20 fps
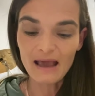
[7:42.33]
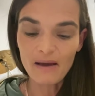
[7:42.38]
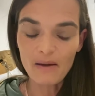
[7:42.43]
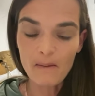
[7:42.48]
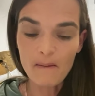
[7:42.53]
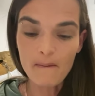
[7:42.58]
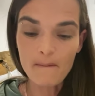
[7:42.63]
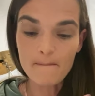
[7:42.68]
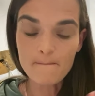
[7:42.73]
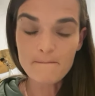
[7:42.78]

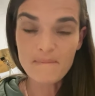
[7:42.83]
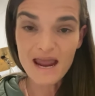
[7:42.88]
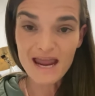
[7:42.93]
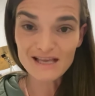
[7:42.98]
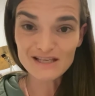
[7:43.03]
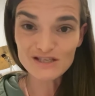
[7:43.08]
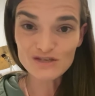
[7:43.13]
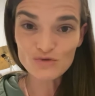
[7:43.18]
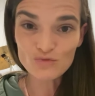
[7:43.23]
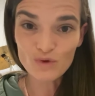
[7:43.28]

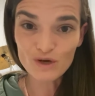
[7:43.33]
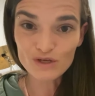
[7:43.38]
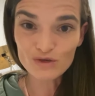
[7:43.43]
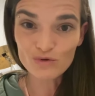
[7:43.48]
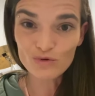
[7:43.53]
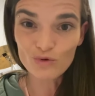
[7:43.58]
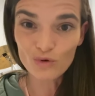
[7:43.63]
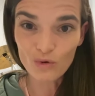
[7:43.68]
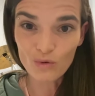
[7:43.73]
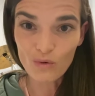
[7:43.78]
makes you, when
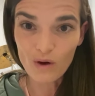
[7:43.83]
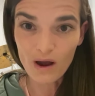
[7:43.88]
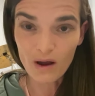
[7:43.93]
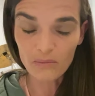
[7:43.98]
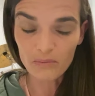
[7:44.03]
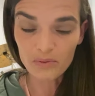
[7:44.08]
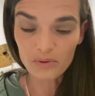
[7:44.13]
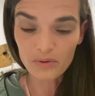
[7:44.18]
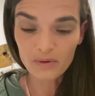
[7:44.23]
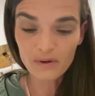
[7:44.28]
you grow
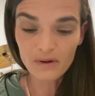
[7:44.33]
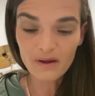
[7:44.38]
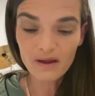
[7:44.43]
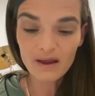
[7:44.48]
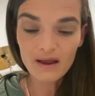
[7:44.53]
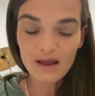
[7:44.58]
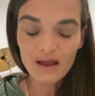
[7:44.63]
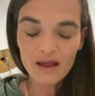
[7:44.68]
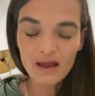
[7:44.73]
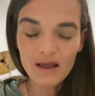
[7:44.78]
up,
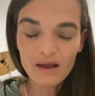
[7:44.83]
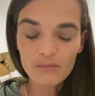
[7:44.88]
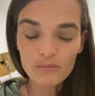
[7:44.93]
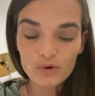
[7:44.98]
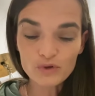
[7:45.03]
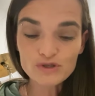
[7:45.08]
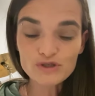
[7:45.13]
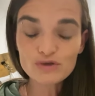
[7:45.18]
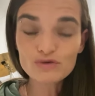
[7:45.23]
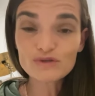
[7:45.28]

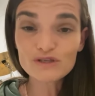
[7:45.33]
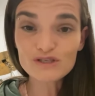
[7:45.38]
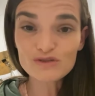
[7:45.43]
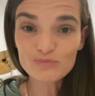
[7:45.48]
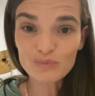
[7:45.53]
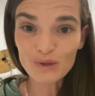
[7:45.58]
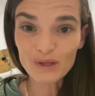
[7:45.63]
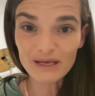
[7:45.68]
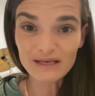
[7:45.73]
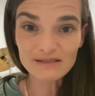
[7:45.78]
puts you in this
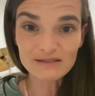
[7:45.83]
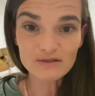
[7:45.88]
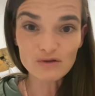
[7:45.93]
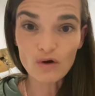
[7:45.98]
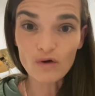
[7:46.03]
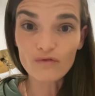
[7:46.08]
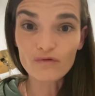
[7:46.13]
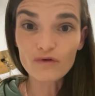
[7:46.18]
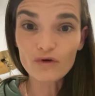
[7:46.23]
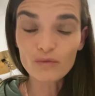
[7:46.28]
place
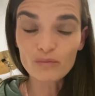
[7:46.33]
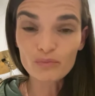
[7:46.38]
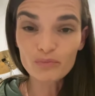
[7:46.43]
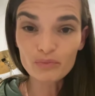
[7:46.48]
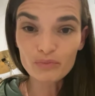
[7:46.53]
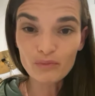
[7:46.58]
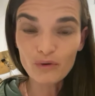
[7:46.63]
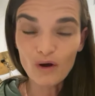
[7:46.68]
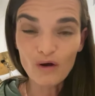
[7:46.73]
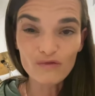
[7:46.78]
of
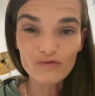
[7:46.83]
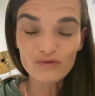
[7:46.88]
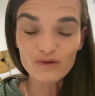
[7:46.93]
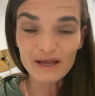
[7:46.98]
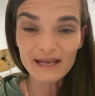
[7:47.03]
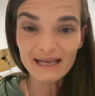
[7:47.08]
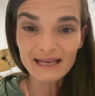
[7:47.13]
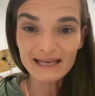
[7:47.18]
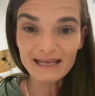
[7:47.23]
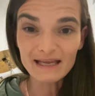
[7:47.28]

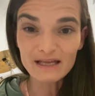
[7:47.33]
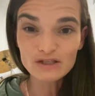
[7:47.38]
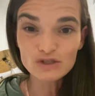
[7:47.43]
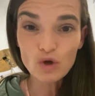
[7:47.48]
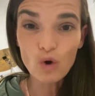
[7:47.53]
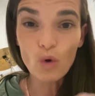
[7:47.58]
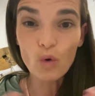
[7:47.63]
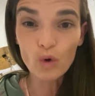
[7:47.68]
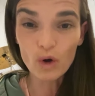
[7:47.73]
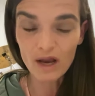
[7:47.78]

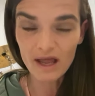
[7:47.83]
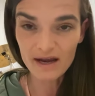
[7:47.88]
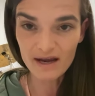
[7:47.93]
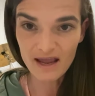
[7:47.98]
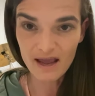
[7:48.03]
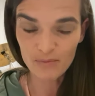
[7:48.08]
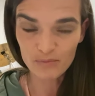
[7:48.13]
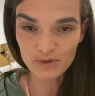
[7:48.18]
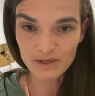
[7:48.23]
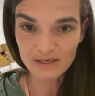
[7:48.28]
total
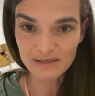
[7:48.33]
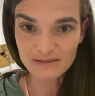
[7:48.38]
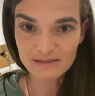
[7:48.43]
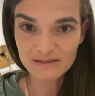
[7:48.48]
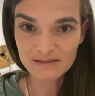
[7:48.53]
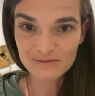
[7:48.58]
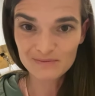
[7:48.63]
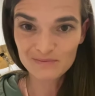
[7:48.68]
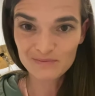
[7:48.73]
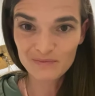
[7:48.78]

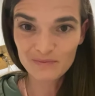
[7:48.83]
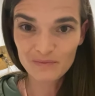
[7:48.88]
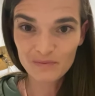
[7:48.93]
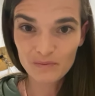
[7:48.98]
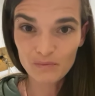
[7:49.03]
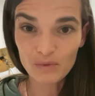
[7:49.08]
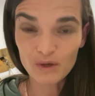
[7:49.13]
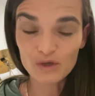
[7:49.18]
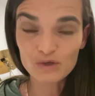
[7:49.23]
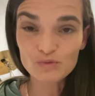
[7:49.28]
unhappiness.
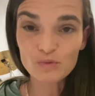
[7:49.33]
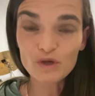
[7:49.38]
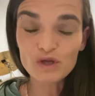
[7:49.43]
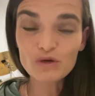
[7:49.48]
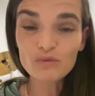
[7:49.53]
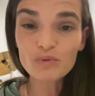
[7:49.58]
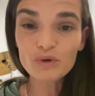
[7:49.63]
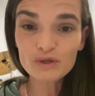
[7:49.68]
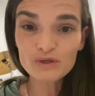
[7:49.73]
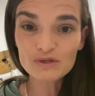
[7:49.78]
Because when
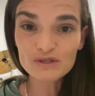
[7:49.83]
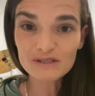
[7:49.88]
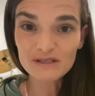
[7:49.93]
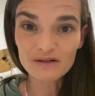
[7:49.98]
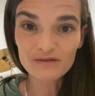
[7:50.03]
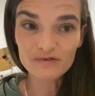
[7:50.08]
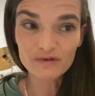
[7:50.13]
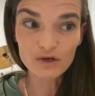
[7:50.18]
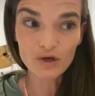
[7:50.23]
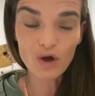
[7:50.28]
you put
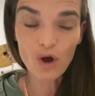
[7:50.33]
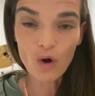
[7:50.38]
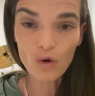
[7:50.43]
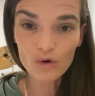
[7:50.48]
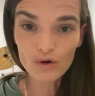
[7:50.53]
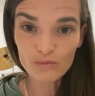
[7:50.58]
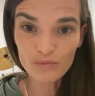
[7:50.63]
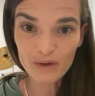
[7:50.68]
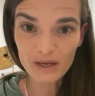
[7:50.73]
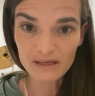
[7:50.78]
yourself in a
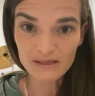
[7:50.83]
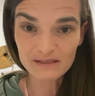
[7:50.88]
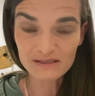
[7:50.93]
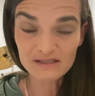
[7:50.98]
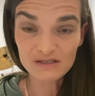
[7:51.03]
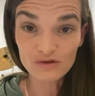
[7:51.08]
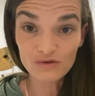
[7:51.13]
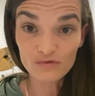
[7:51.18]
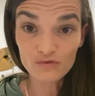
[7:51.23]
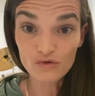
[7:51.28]

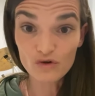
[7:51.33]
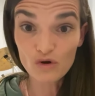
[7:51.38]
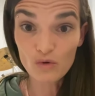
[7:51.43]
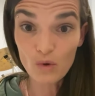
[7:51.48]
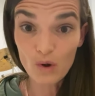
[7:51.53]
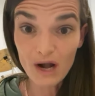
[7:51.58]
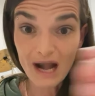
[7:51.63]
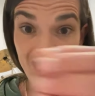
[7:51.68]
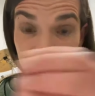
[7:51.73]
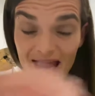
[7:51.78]
codependency of
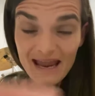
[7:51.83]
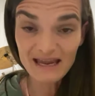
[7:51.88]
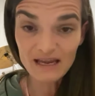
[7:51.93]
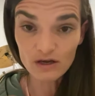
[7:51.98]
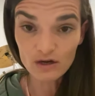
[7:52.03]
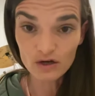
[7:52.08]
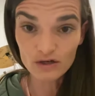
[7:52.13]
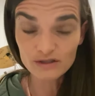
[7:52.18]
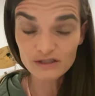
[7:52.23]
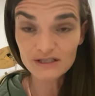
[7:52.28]
relying
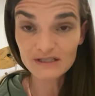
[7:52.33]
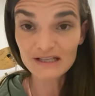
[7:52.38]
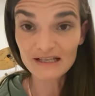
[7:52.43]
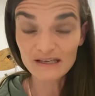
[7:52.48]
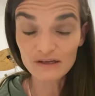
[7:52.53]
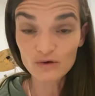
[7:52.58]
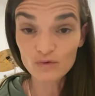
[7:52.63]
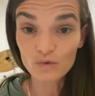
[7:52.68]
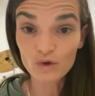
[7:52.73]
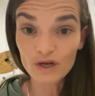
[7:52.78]

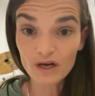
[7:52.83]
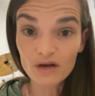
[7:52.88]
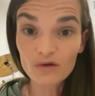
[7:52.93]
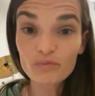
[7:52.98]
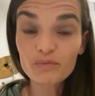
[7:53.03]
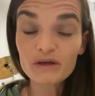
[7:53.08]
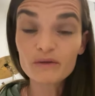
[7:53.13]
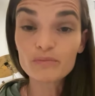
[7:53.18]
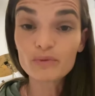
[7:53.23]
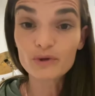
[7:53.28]
constantly on what other
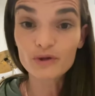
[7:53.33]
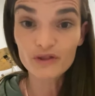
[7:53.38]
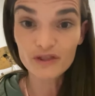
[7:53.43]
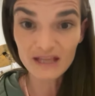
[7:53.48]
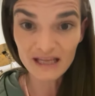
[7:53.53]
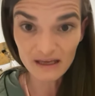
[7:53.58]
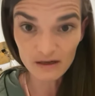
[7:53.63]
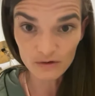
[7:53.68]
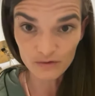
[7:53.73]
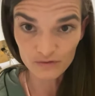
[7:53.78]
people
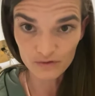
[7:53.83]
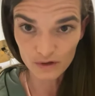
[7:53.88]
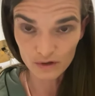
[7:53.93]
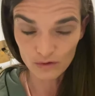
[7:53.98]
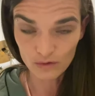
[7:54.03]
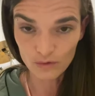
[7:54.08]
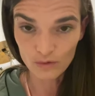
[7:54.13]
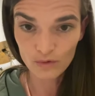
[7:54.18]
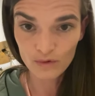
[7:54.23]
think of you,